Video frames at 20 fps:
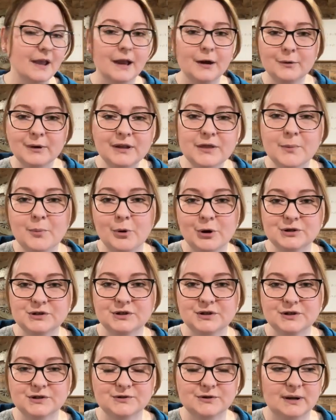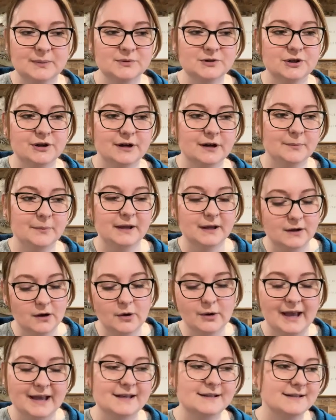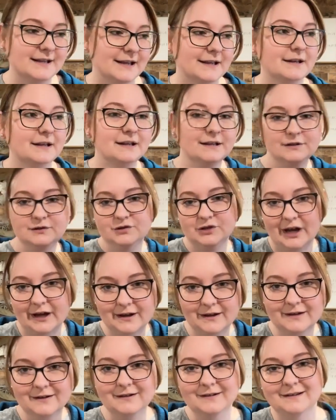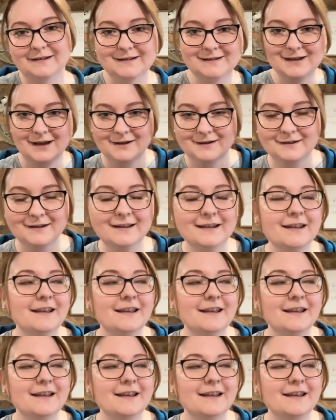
I read the portion of scripture. I'm like, okay, done, check, done.